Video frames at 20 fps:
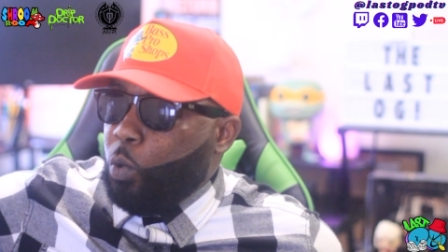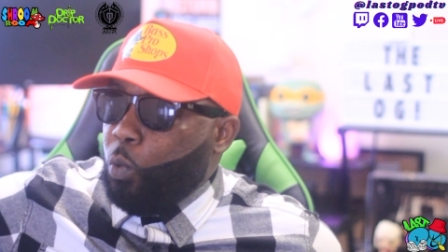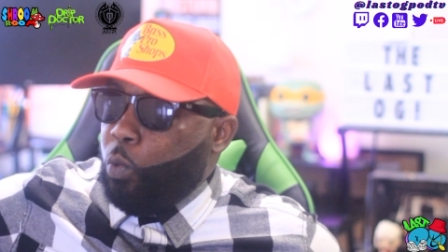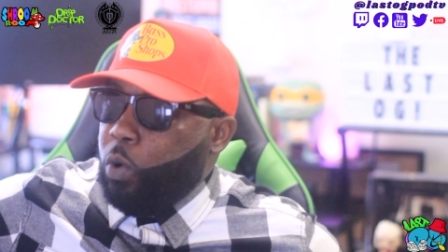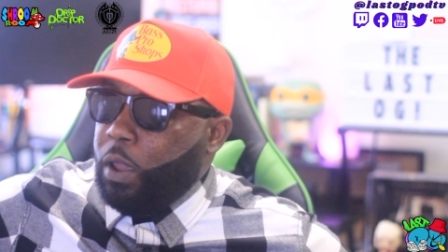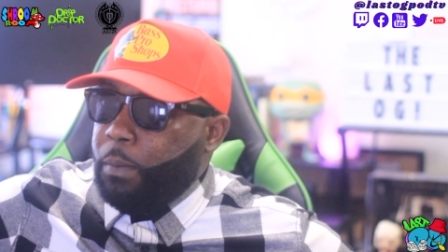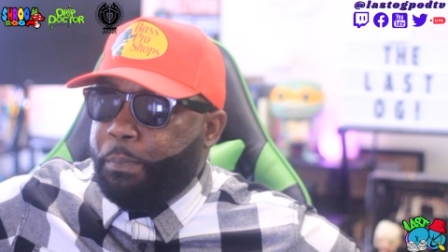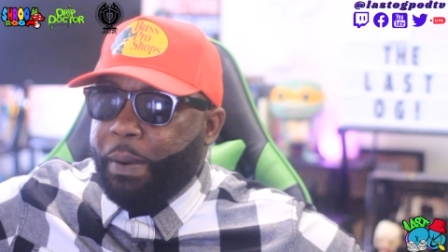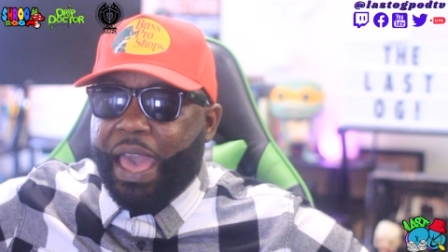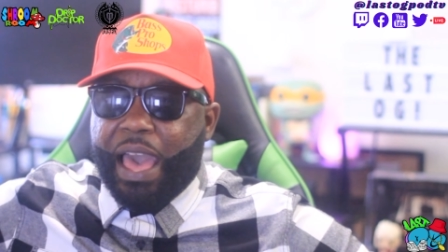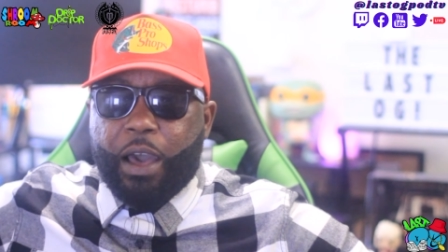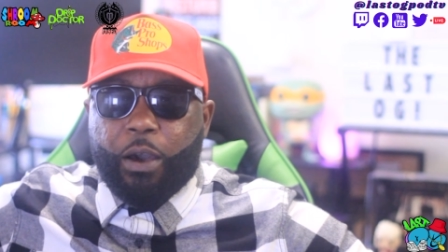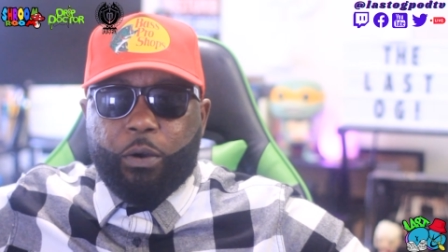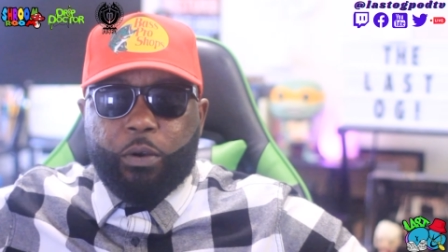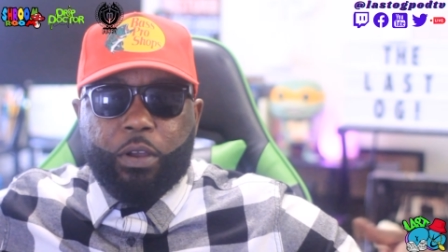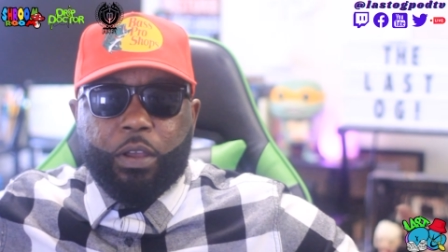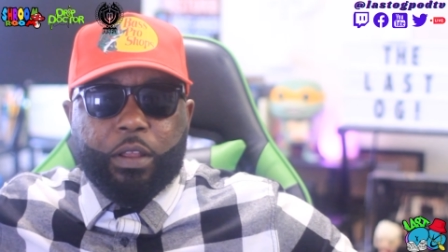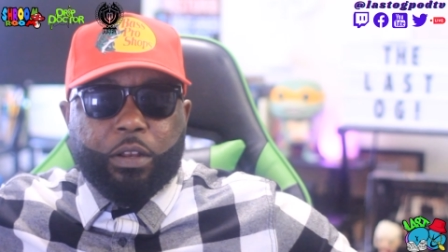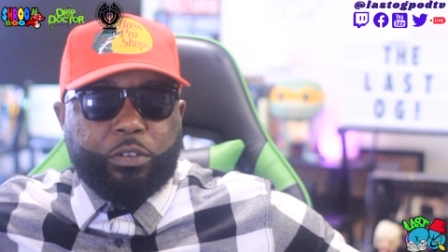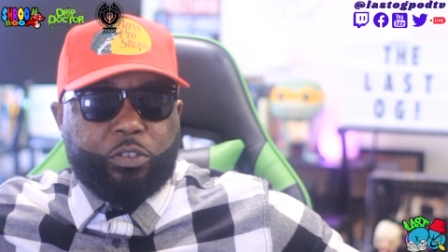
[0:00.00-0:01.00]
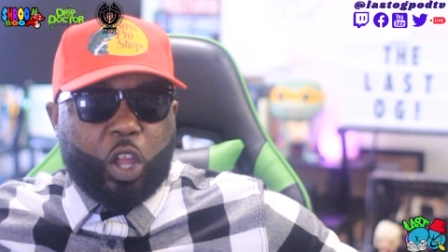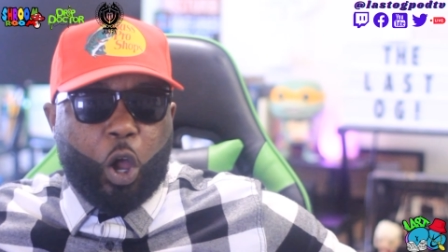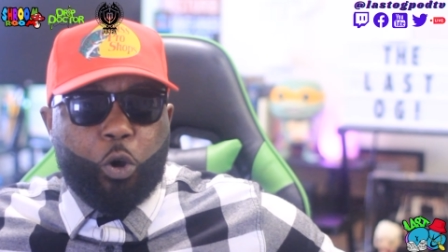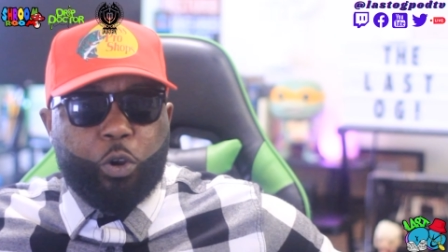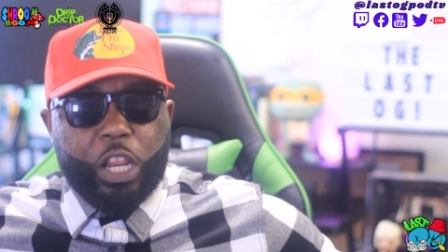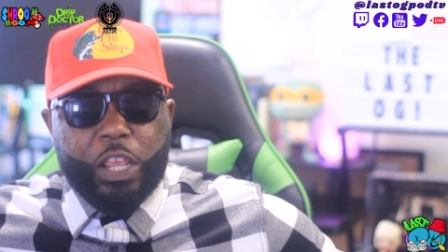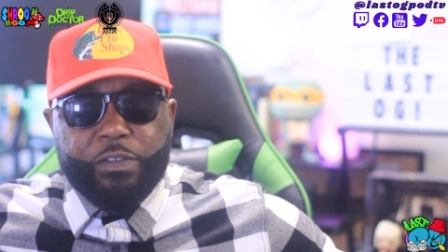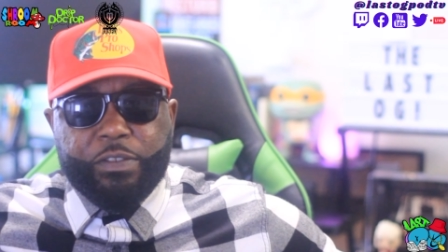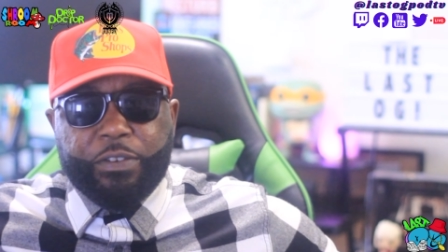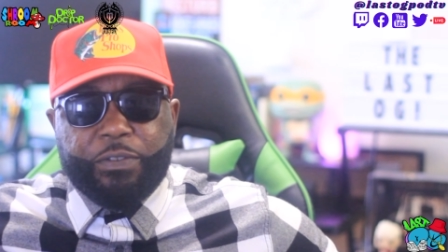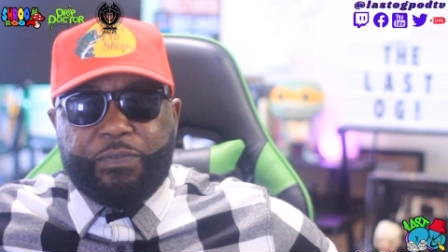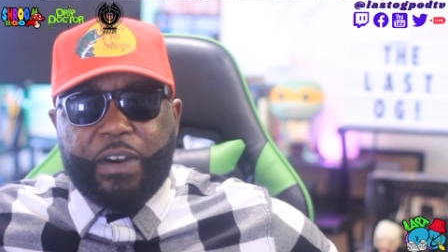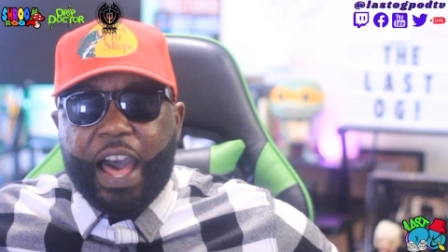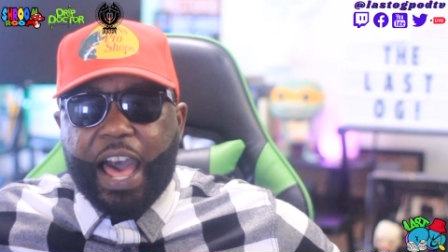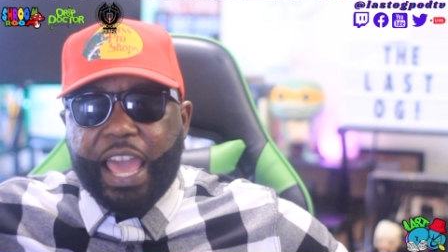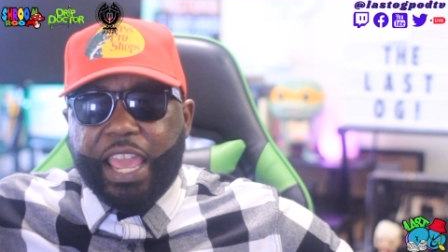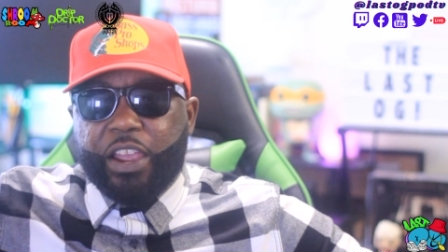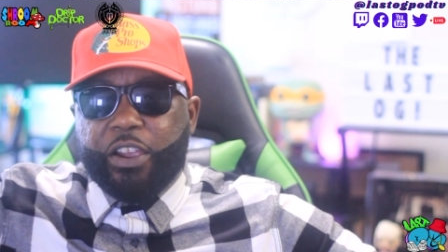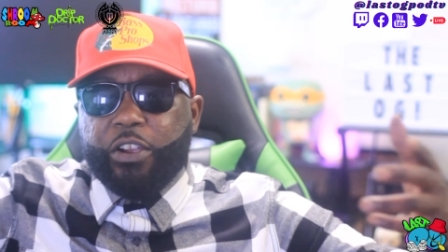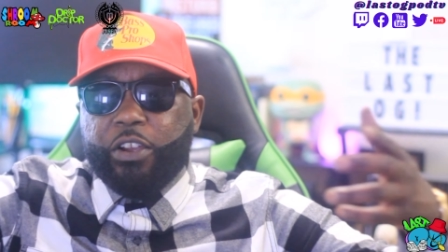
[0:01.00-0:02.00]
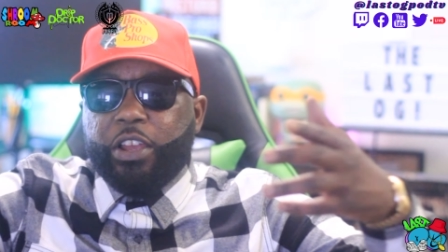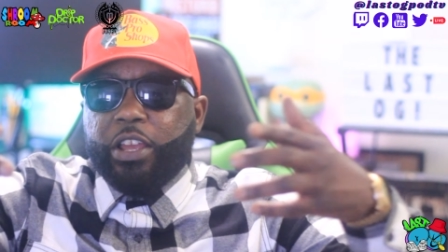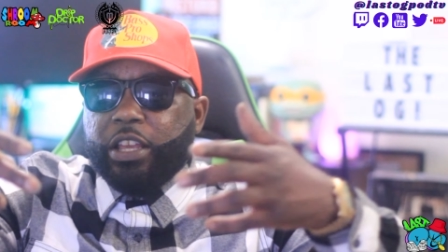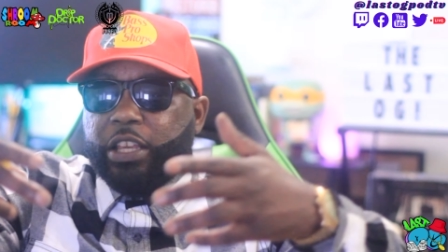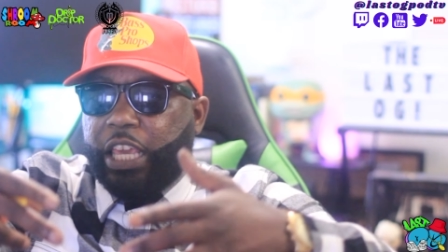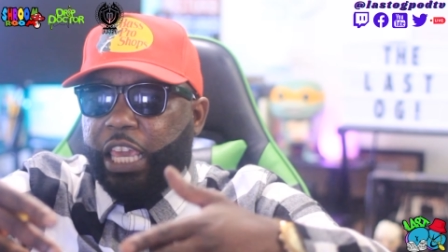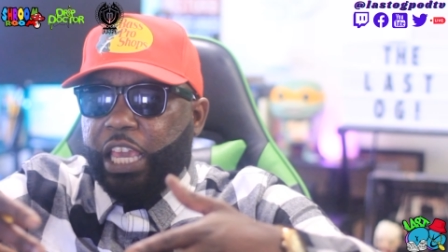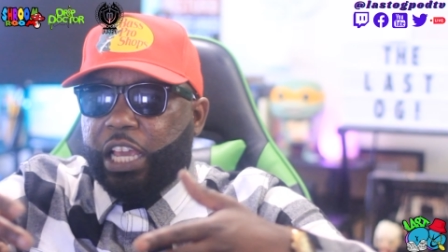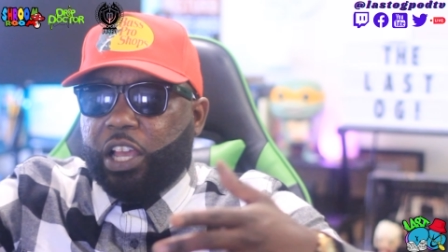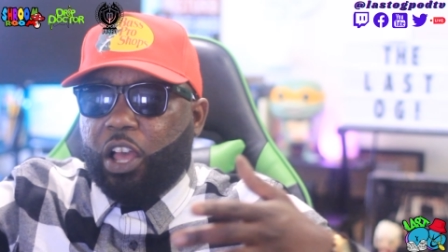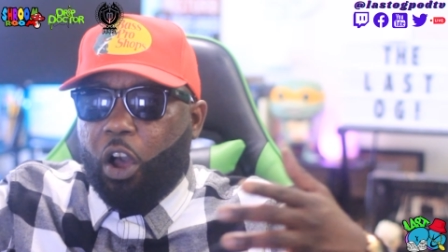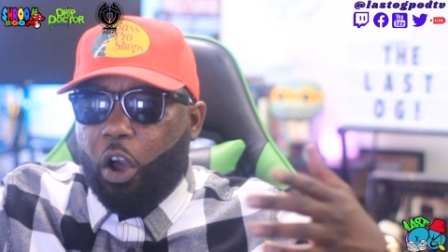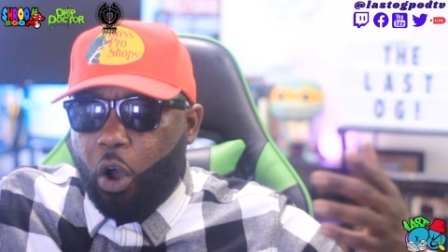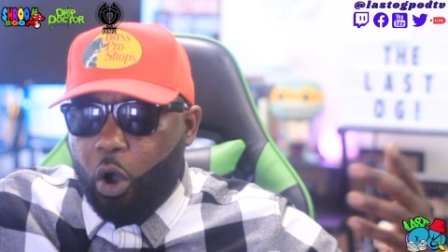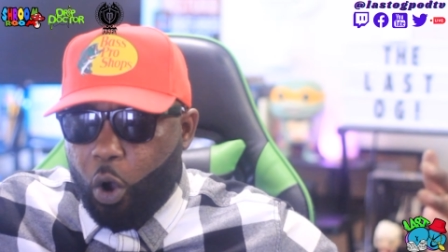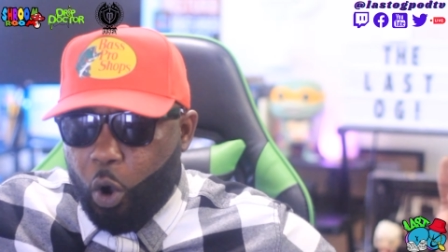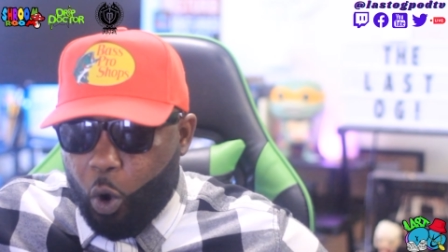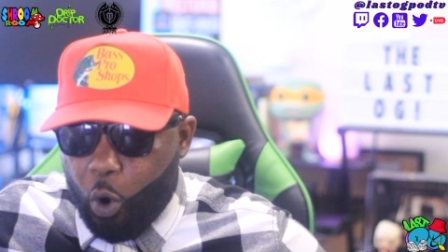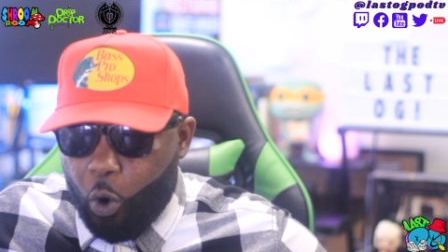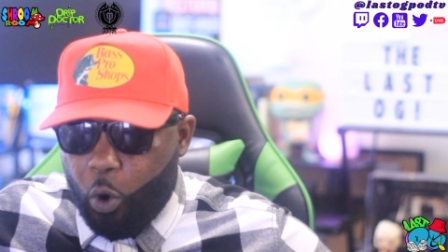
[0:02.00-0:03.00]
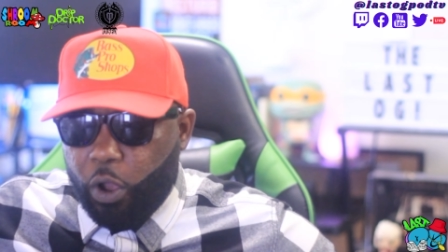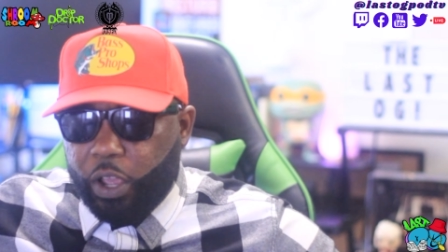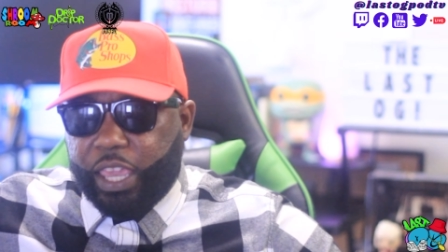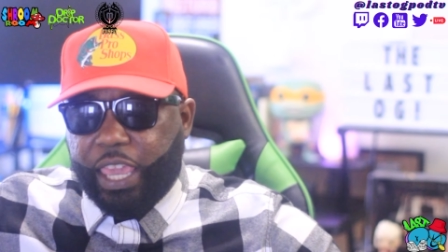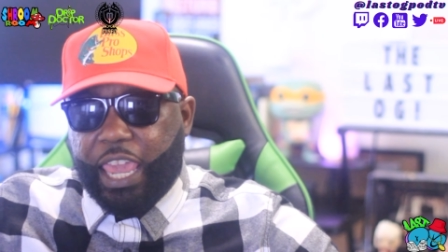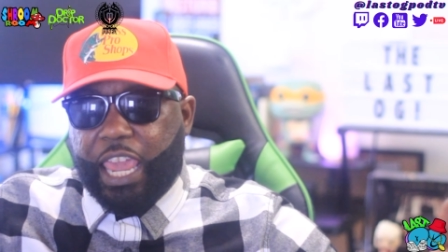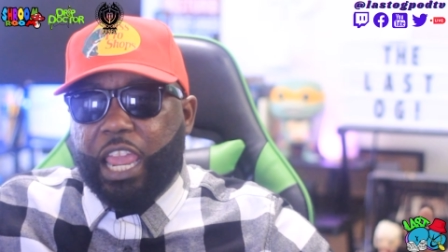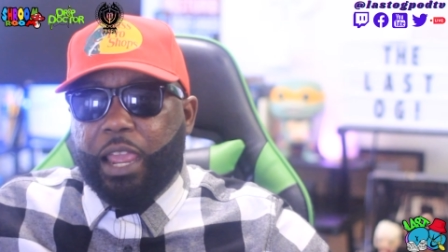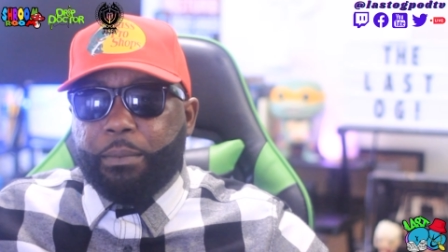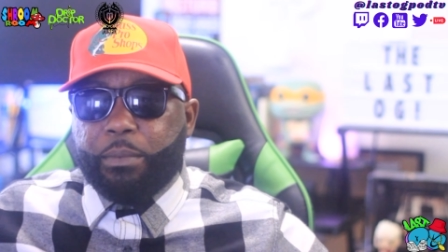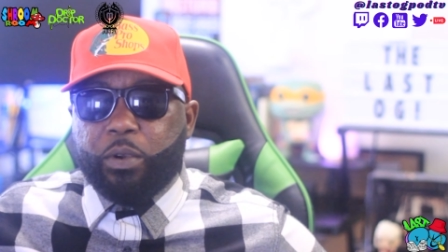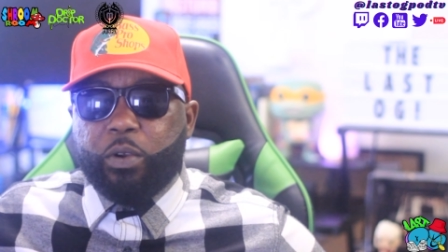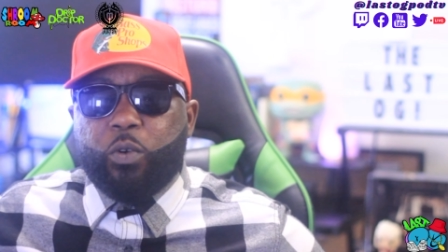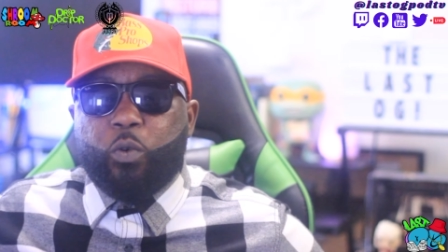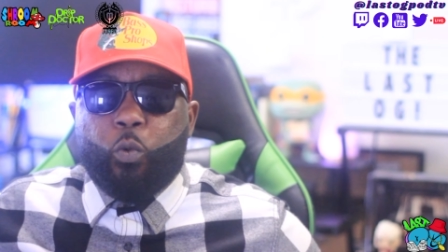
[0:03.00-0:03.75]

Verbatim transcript: whip out, don't even fire, get caught on camera